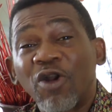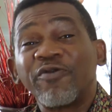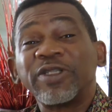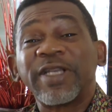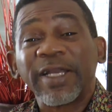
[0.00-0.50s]
of
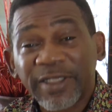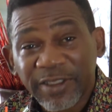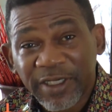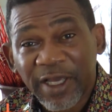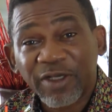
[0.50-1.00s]
us getting
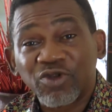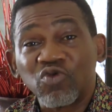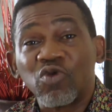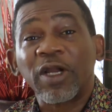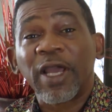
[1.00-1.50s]
together to
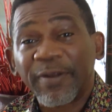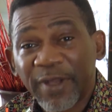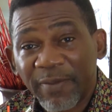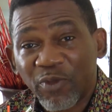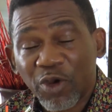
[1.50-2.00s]
work at
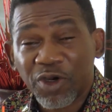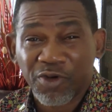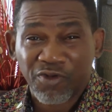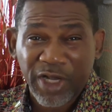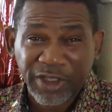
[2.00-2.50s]
them. We're going to
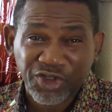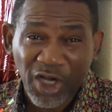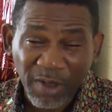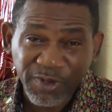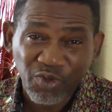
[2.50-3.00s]
create
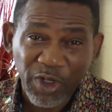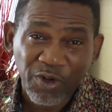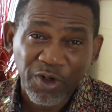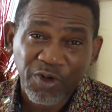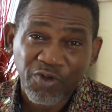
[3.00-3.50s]
jobs. We're
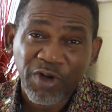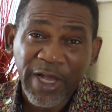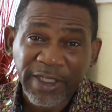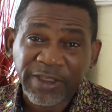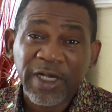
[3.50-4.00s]
going to
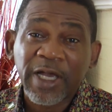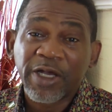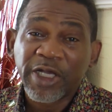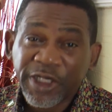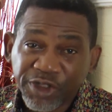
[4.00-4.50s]
create
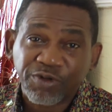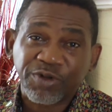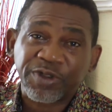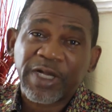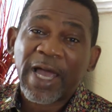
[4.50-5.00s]

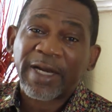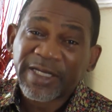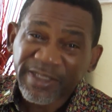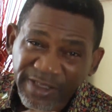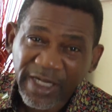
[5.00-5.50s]
issues and
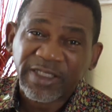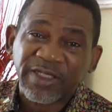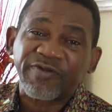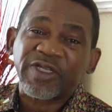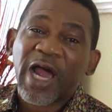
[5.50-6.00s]

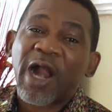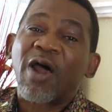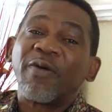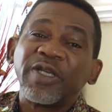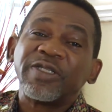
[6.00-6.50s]
incentives
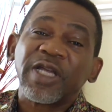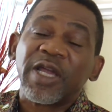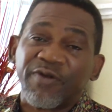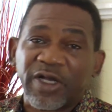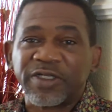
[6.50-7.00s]
around these
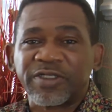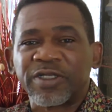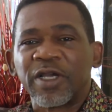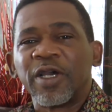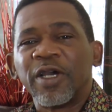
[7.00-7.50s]

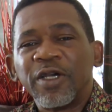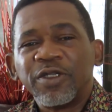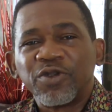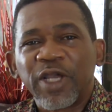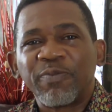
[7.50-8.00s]
areas
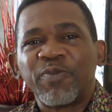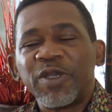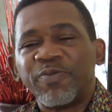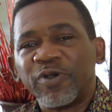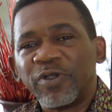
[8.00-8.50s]
to get
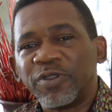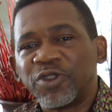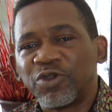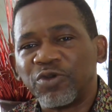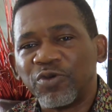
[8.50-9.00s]
people
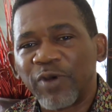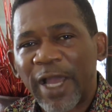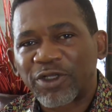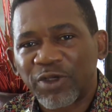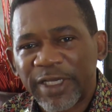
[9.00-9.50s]
to
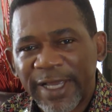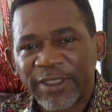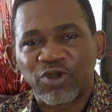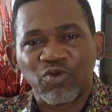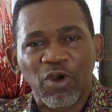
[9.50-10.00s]
actually get
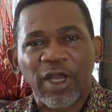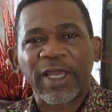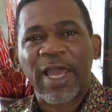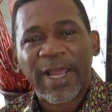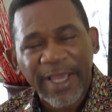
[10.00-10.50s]
to work
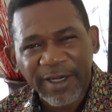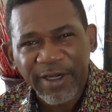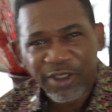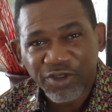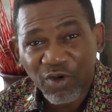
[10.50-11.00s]
and get
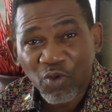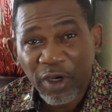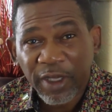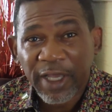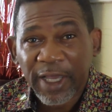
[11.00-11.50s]
Nigeria working